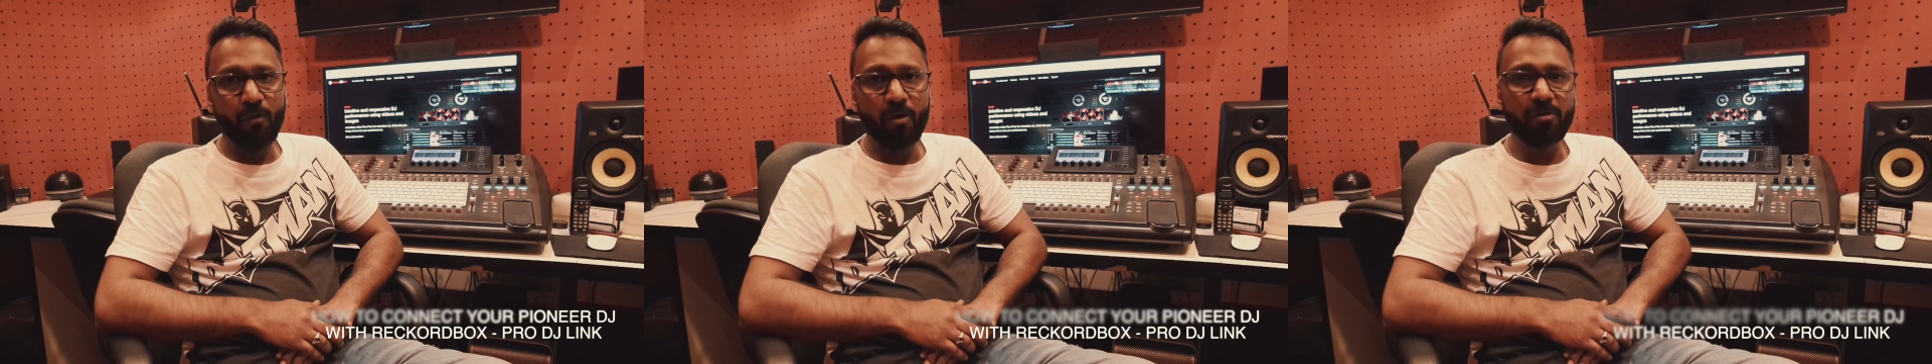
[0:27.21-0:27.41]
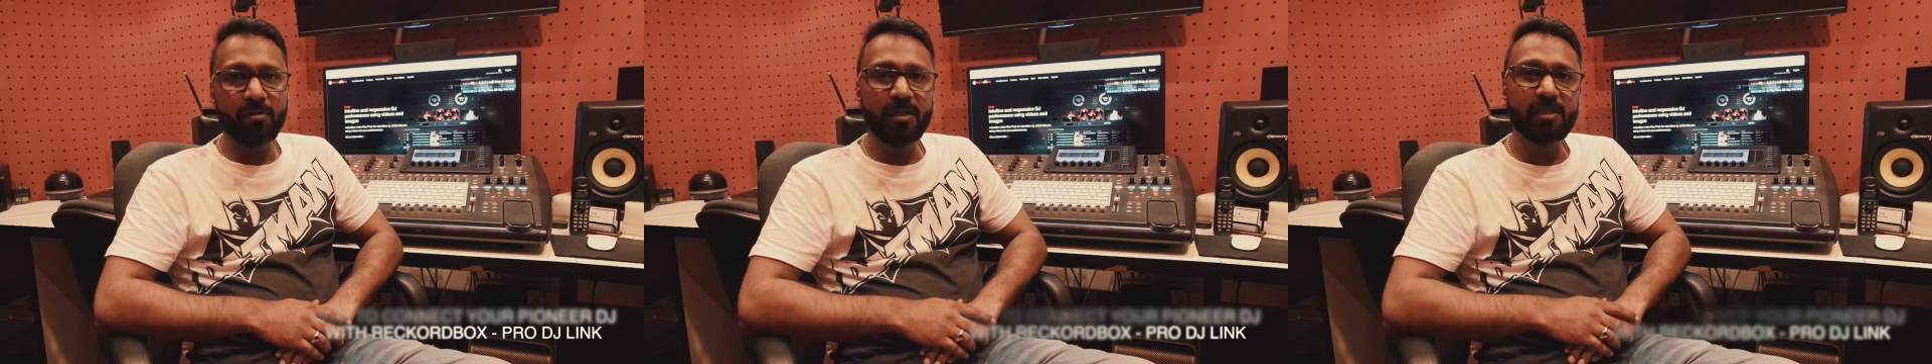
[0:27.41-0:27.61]

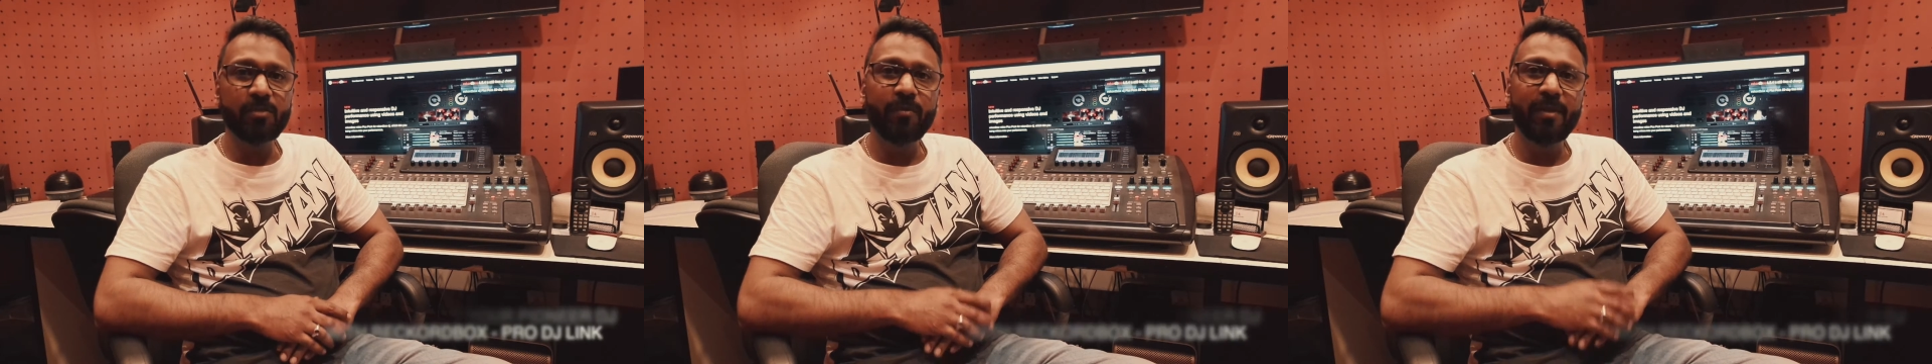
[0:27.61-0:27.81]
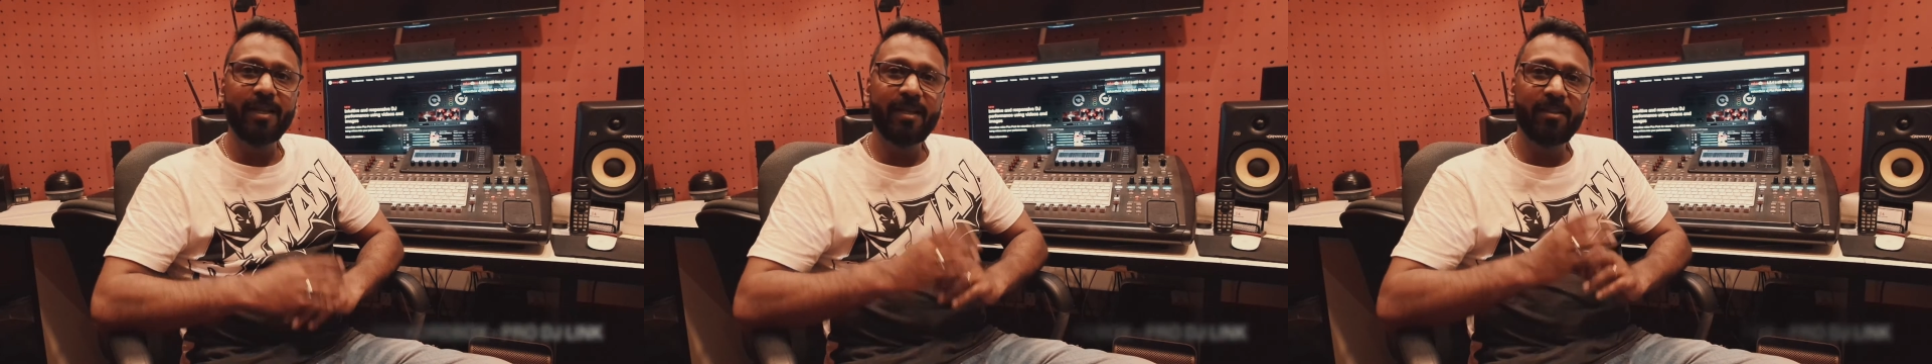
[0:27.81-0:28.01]
For
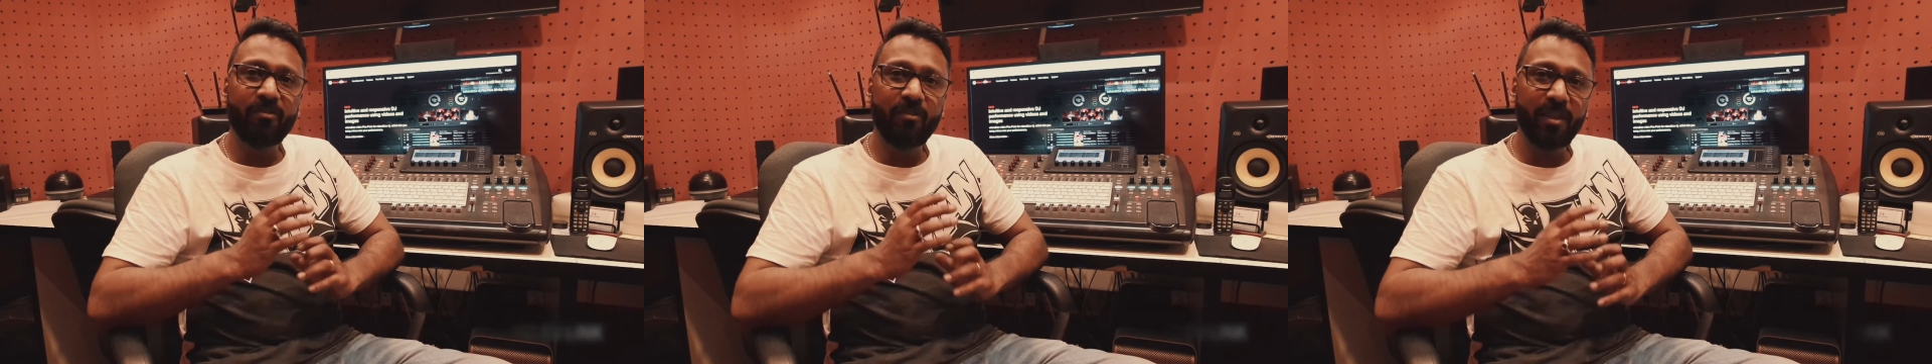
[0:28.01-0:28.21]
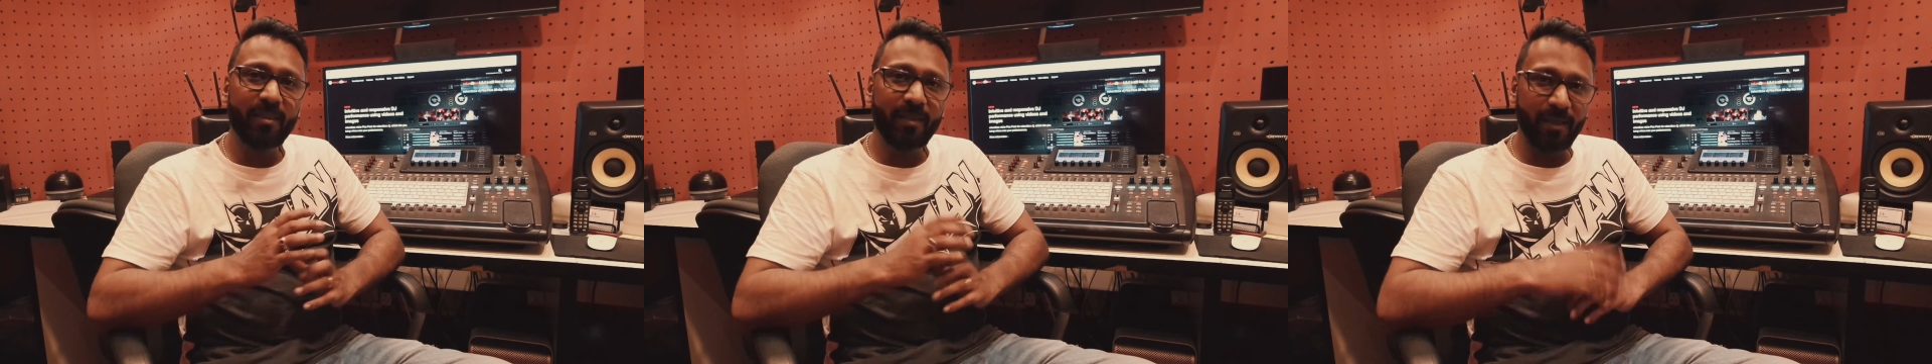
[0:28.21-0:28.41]
this we need
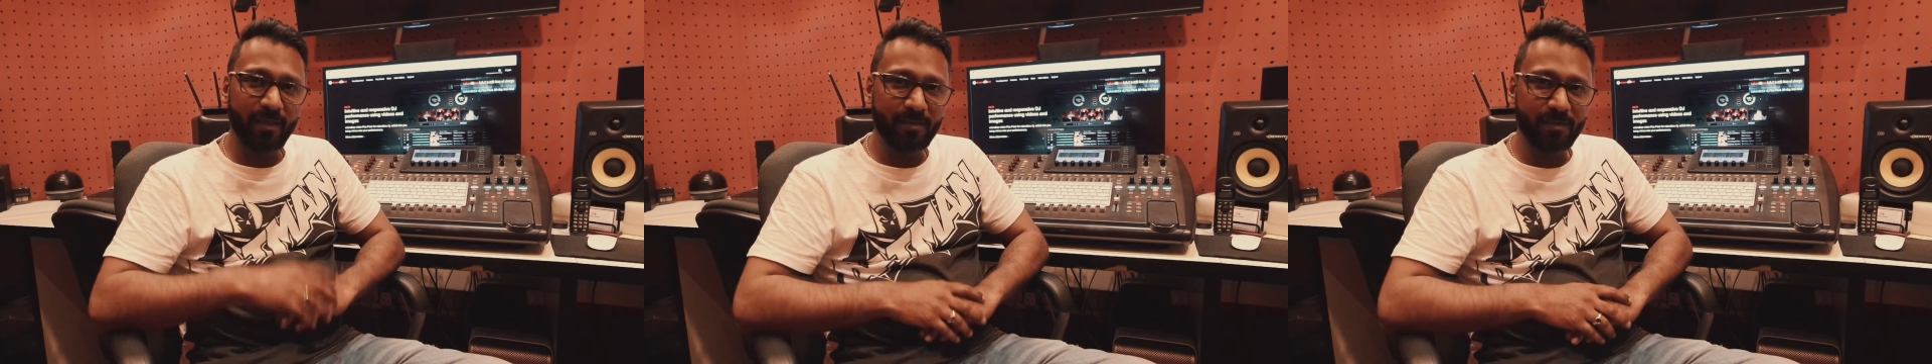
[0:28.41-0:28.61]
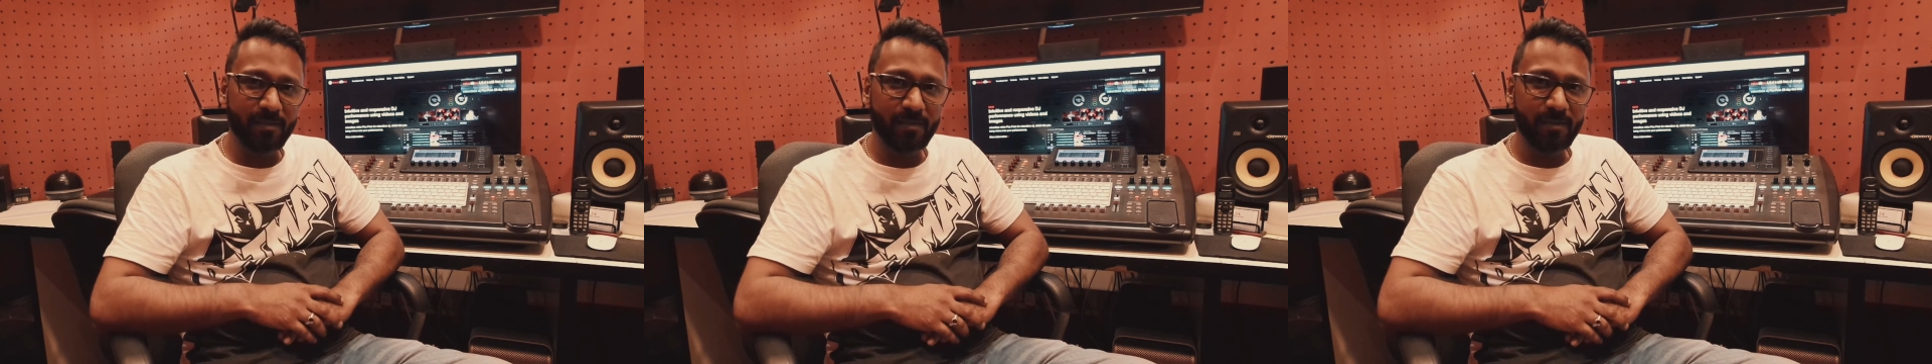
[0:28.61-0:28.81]
three
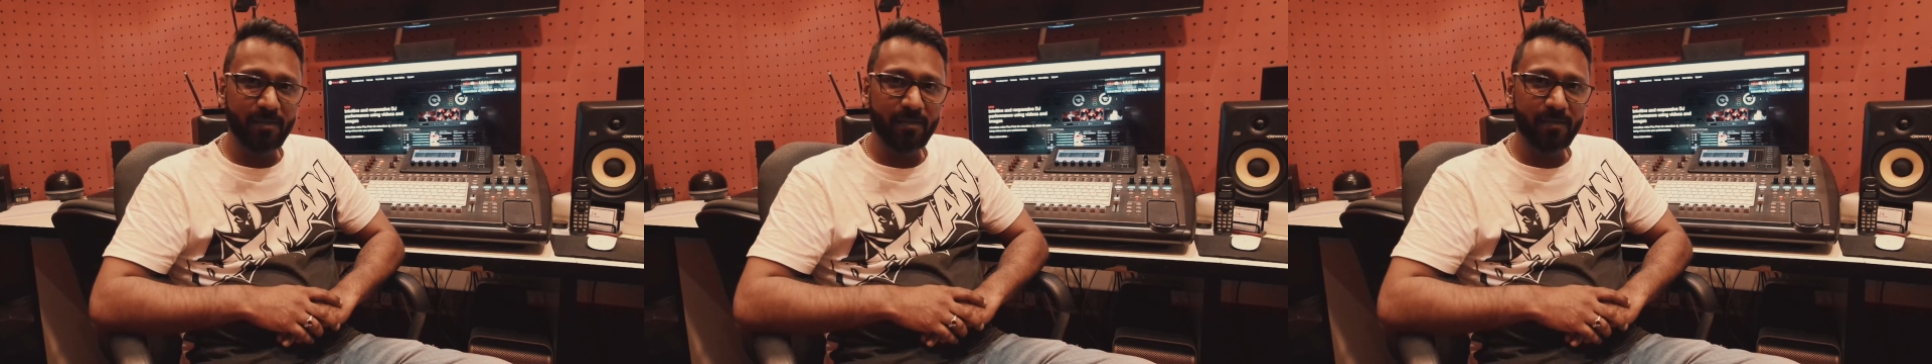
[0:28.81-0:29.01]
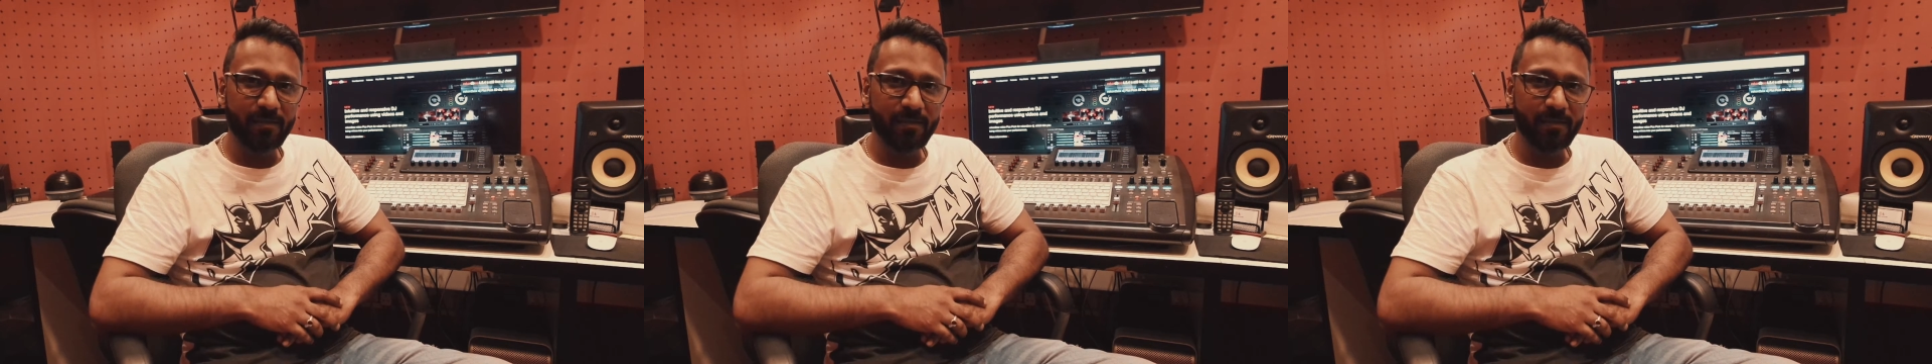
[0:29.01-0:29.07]
things.